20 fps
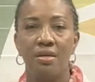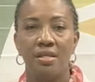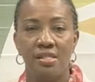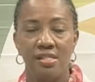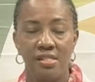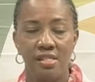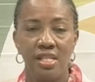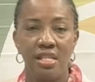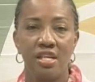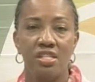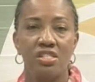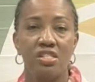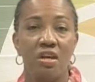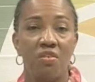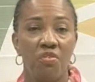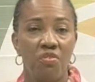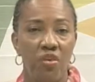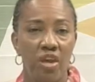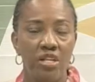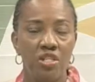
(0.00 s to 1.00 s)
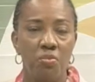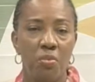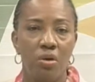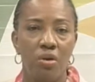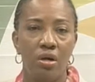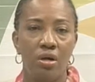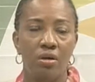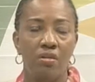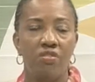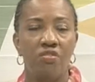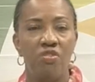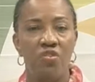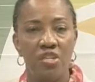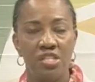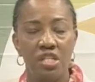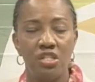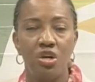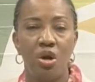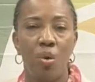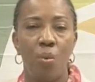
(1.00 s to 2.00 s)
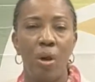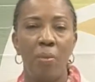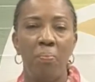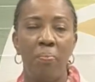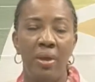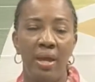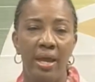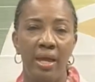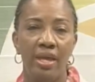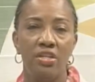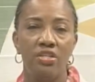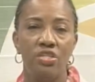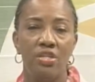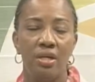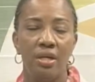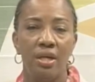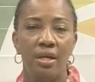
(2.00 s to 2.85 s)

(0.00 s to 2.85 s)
See us on Facebook, visit our webpage,